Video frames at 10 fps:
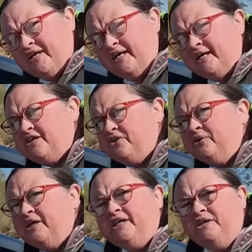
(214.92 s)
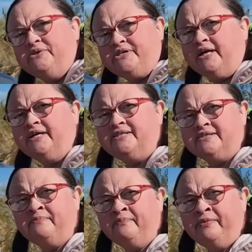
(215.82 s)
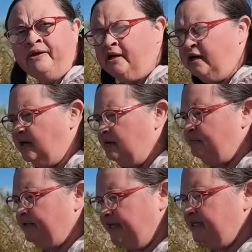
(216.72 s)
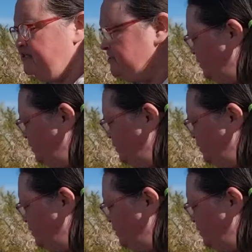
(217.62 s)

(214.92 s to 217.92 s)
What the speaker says: and I don't like using ice. But that is the